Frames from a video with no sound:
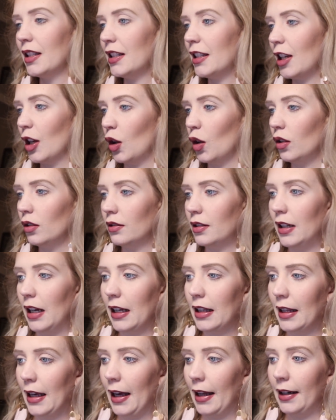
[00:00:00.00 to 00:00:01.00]
Tickle,
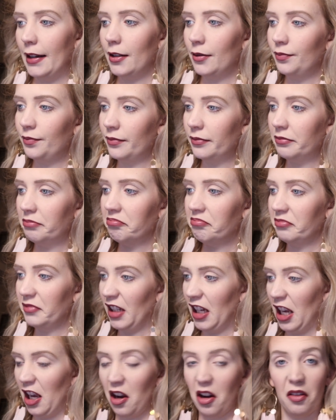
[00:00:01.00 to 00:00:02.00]
take that
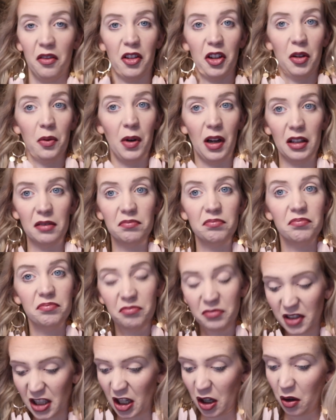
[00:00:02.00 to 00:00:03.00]
however you want.
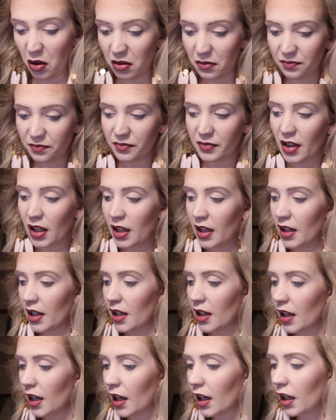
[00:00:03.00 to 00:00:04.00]
Tickle.
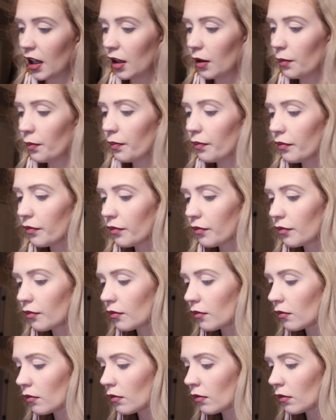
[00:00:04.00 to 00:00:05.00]
I'm
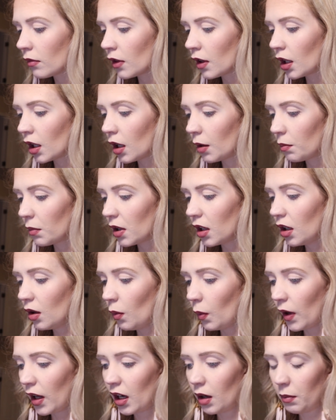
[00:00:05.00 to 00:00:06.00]

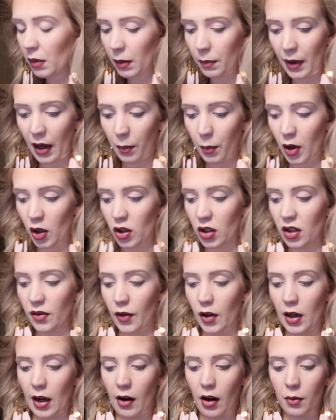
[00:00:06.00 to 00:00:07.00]
gonna wait on my MAC brushes
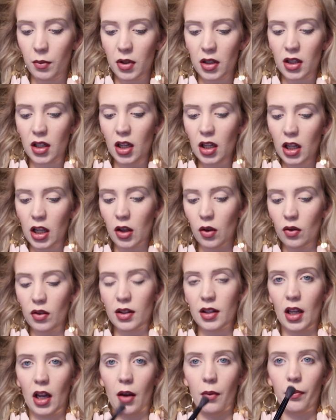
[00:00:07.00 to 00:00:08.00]
for now. I'm just gonna
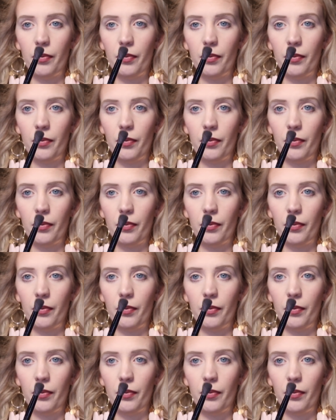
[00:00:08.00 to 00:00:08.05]
use